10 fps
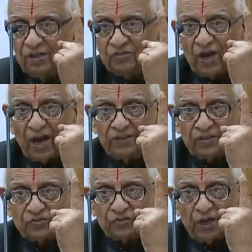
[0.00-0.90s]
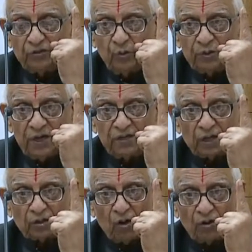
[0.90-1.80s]
is the highest
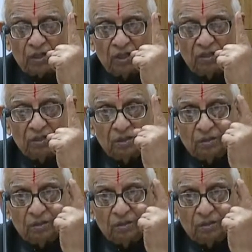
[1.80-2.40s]
adjudicating authority